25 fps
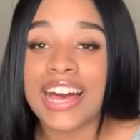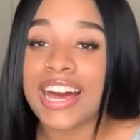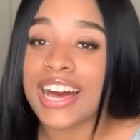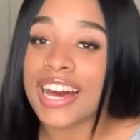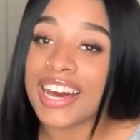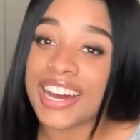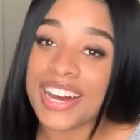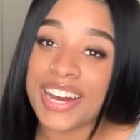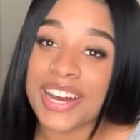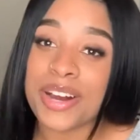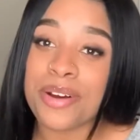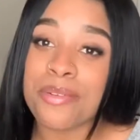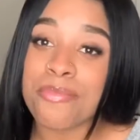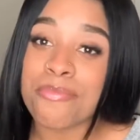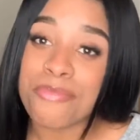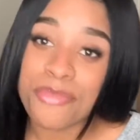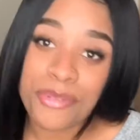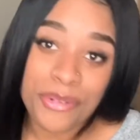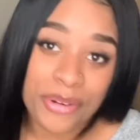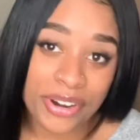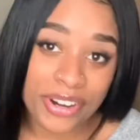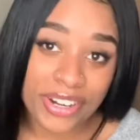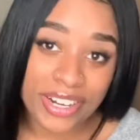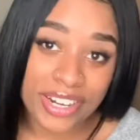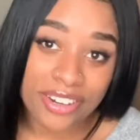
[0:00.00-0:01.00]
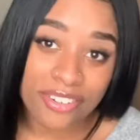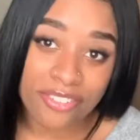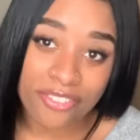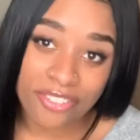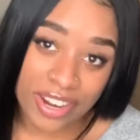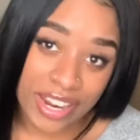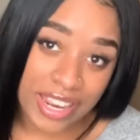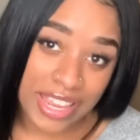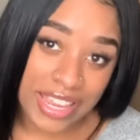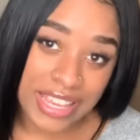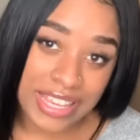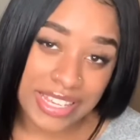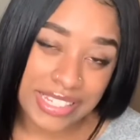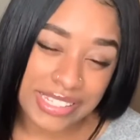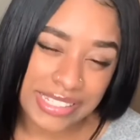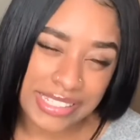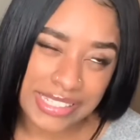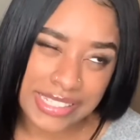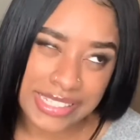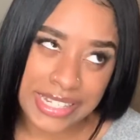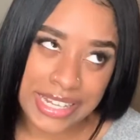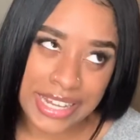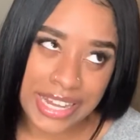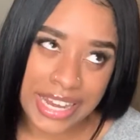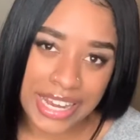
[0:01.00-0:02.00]
Um, born and raised,
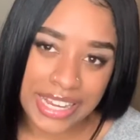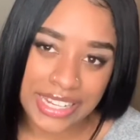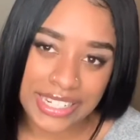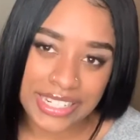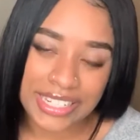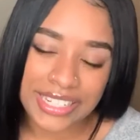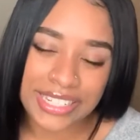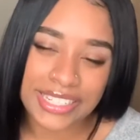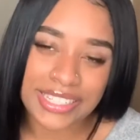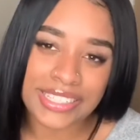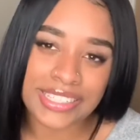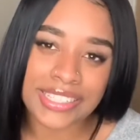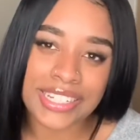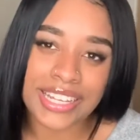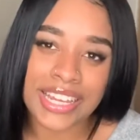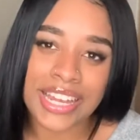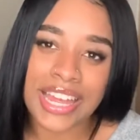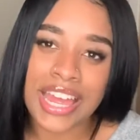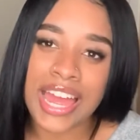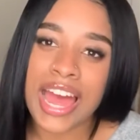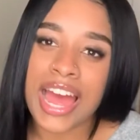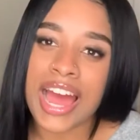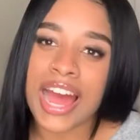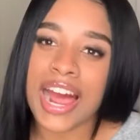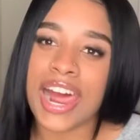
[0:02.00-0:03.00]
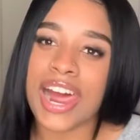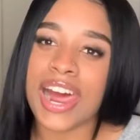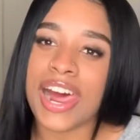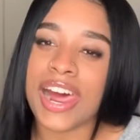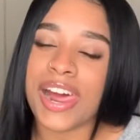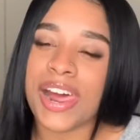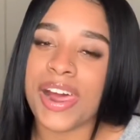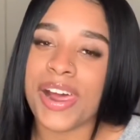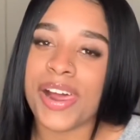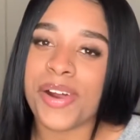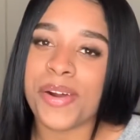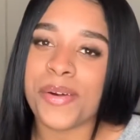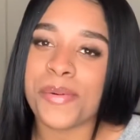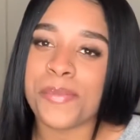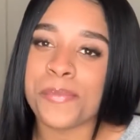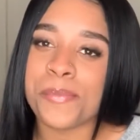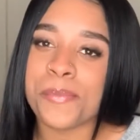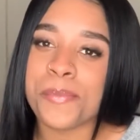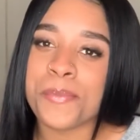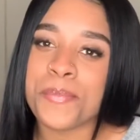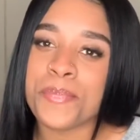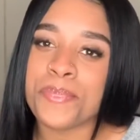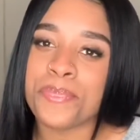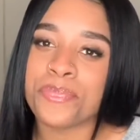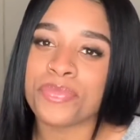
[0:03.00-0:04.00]
kinda.
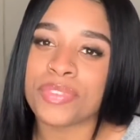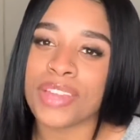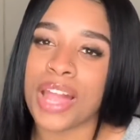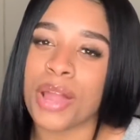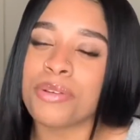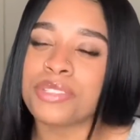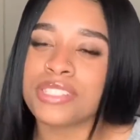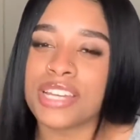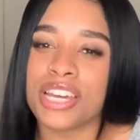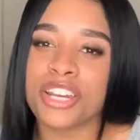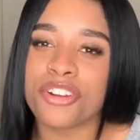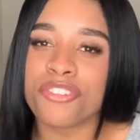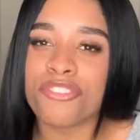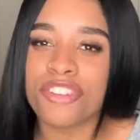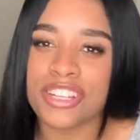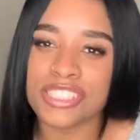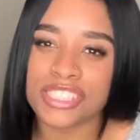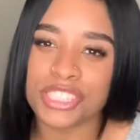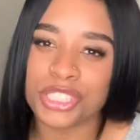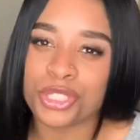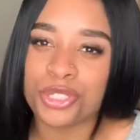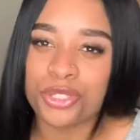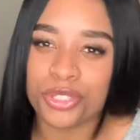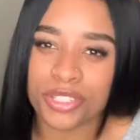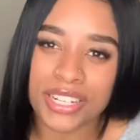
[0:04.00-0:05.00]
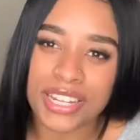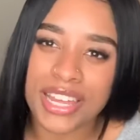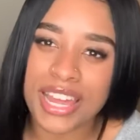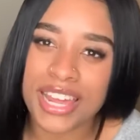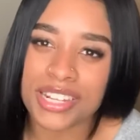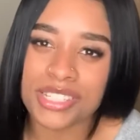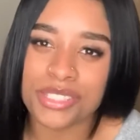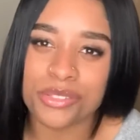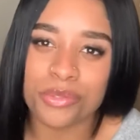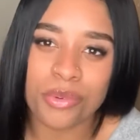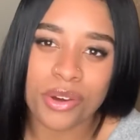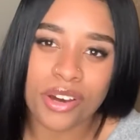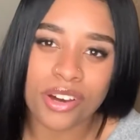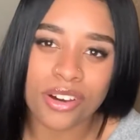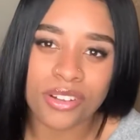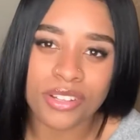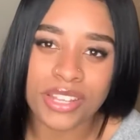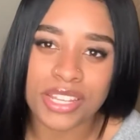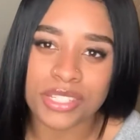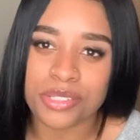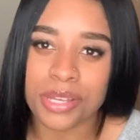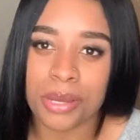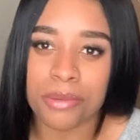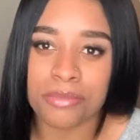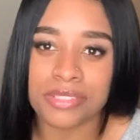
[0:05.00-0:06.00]
Um, I was kind of raised in Trinidad as well.
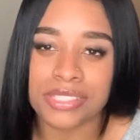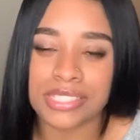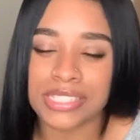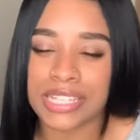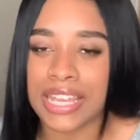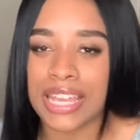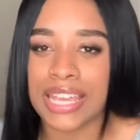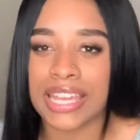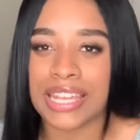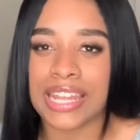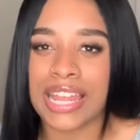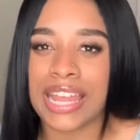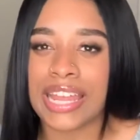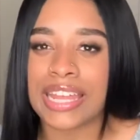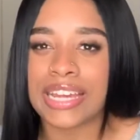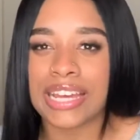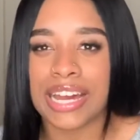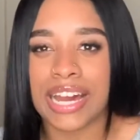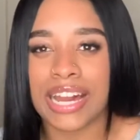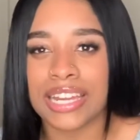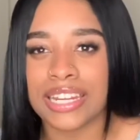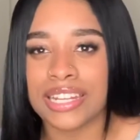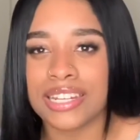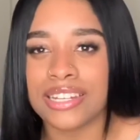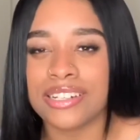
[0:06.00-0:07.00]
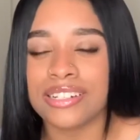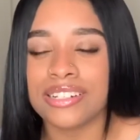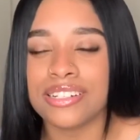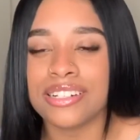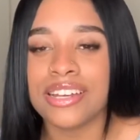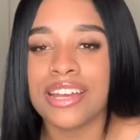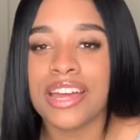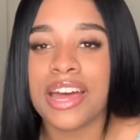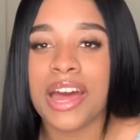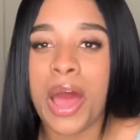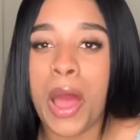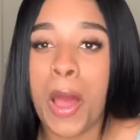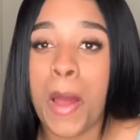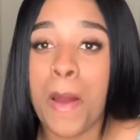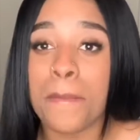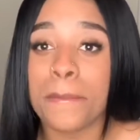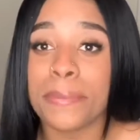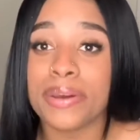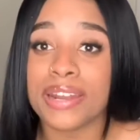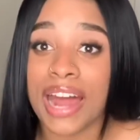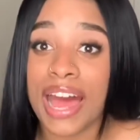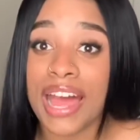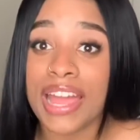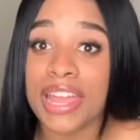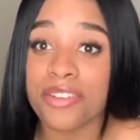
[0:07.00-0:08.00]
That's what I'm saying, like kinda. Um,
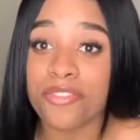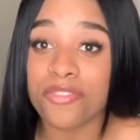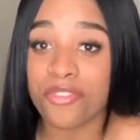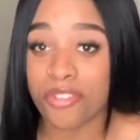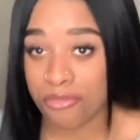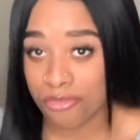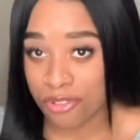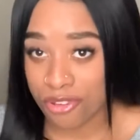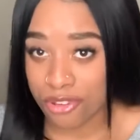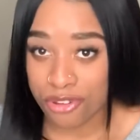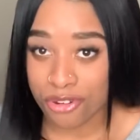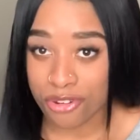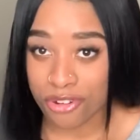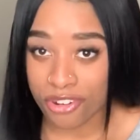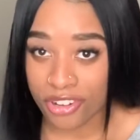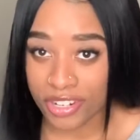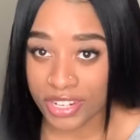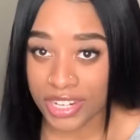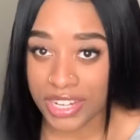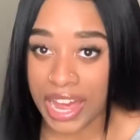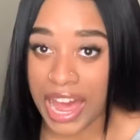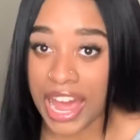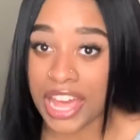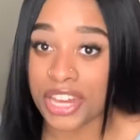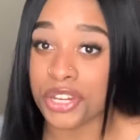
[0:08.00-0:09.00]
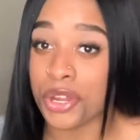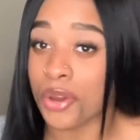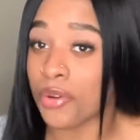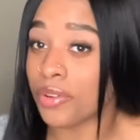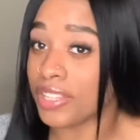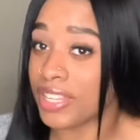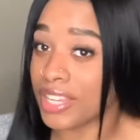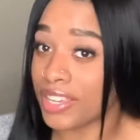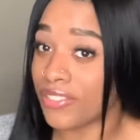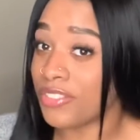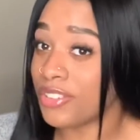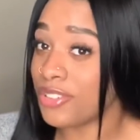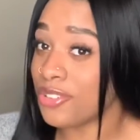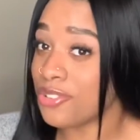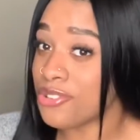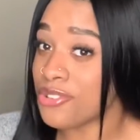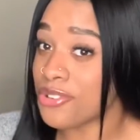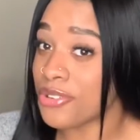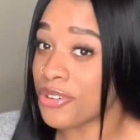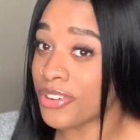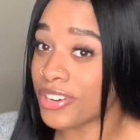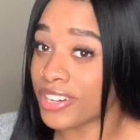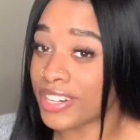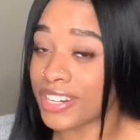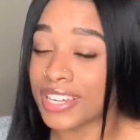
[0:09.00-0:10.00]
but I am from New York. I don't live in New
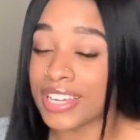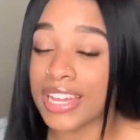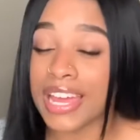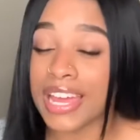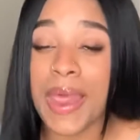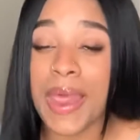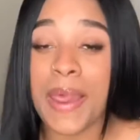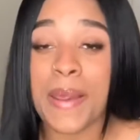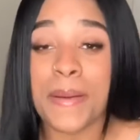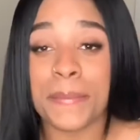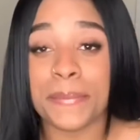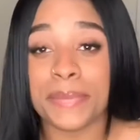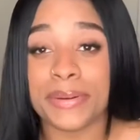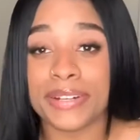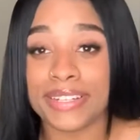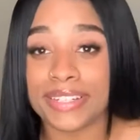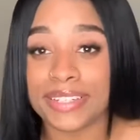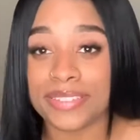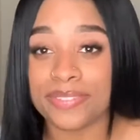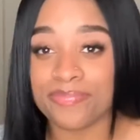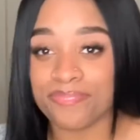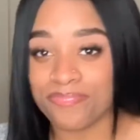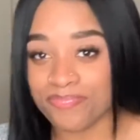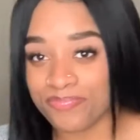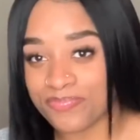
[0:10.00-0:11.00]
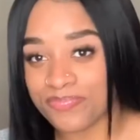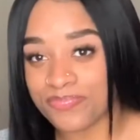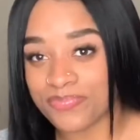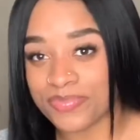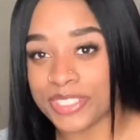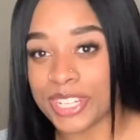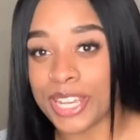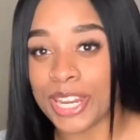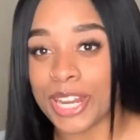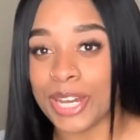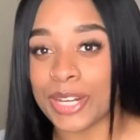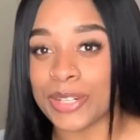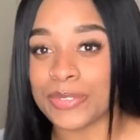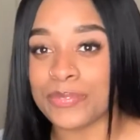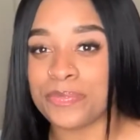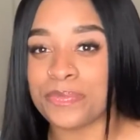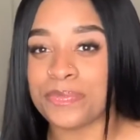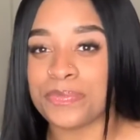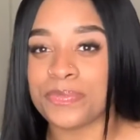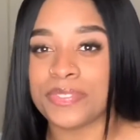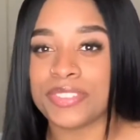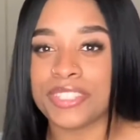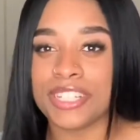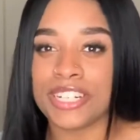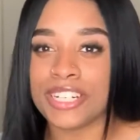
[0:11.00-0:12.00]
York, but you know,
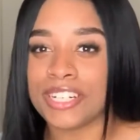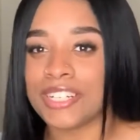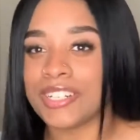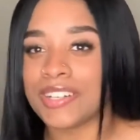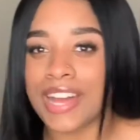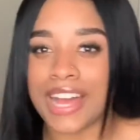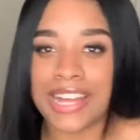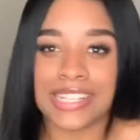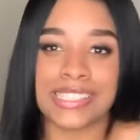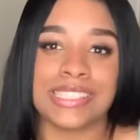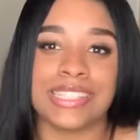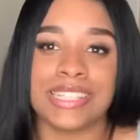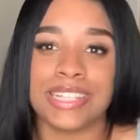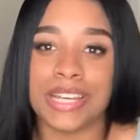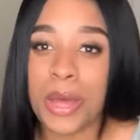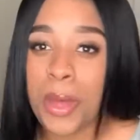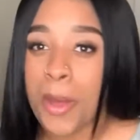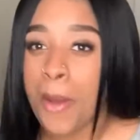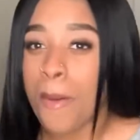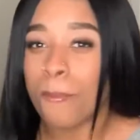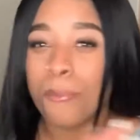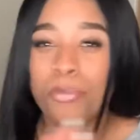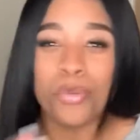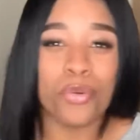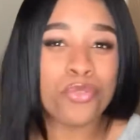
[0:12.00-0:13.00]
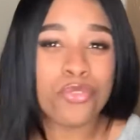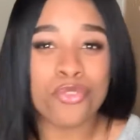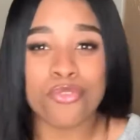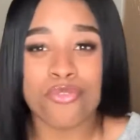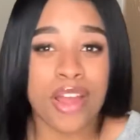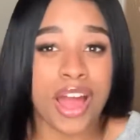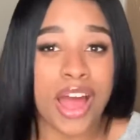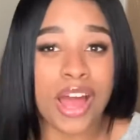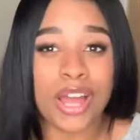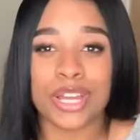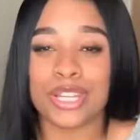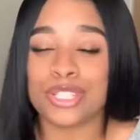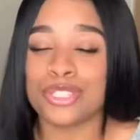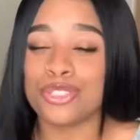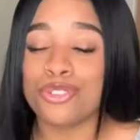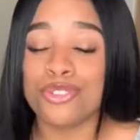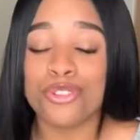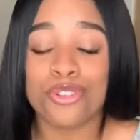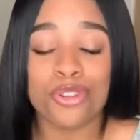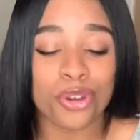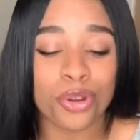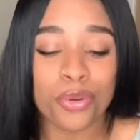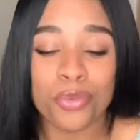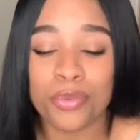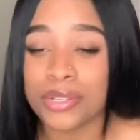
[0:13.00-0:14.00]
your girl had to move around because New
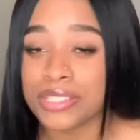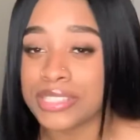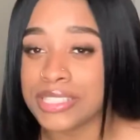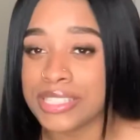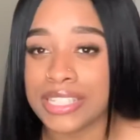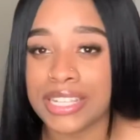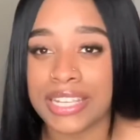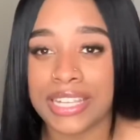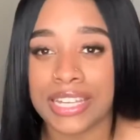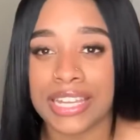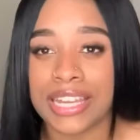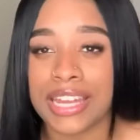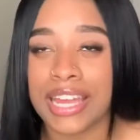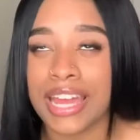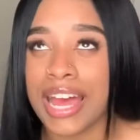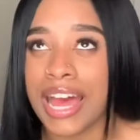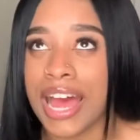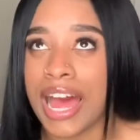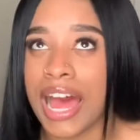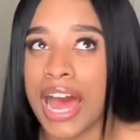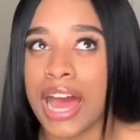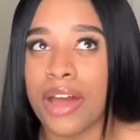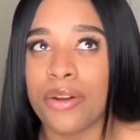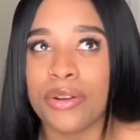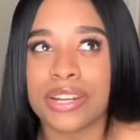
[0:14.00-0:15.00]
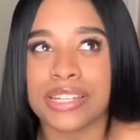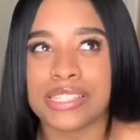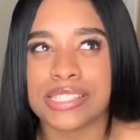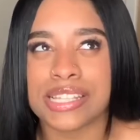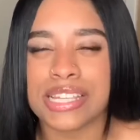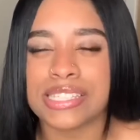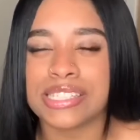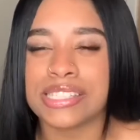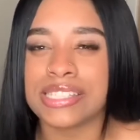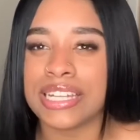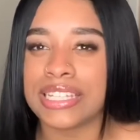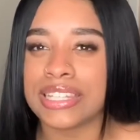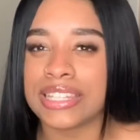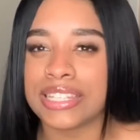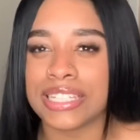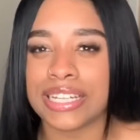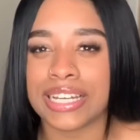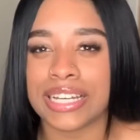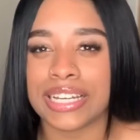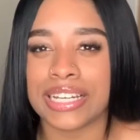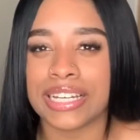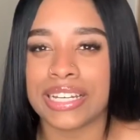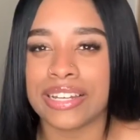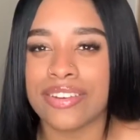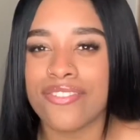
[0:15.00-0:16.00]
York wasn't, how would I say, it's not the
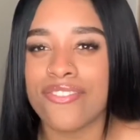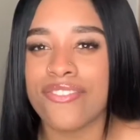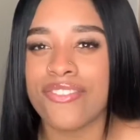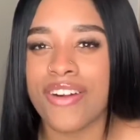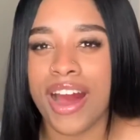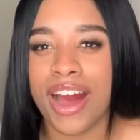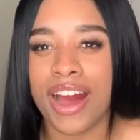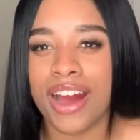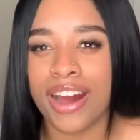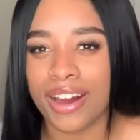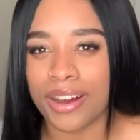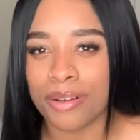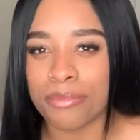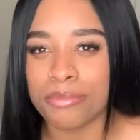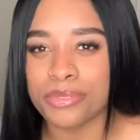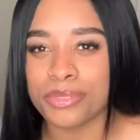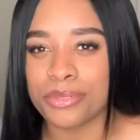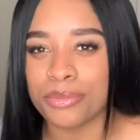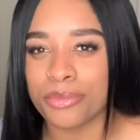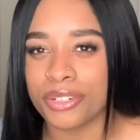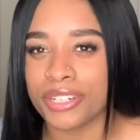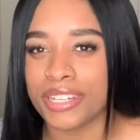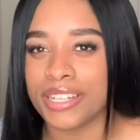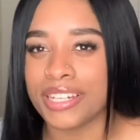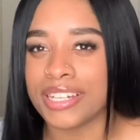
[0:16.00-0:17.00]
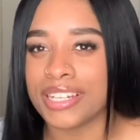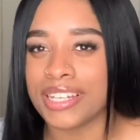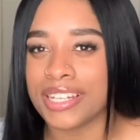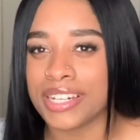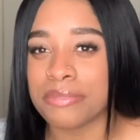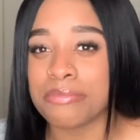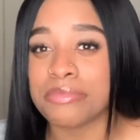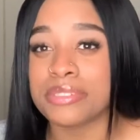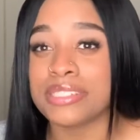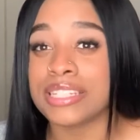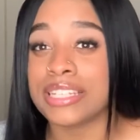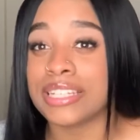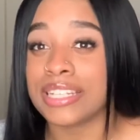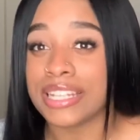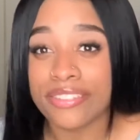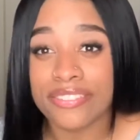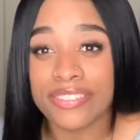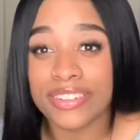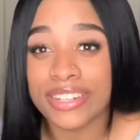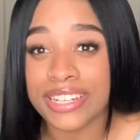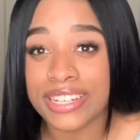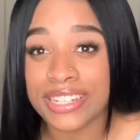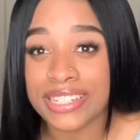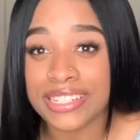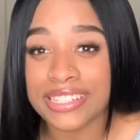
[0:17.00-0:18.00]
vibes when it comes to
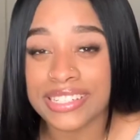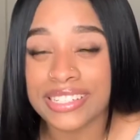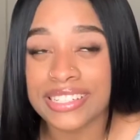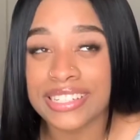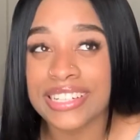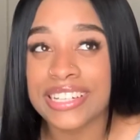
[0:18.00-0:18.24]
living there.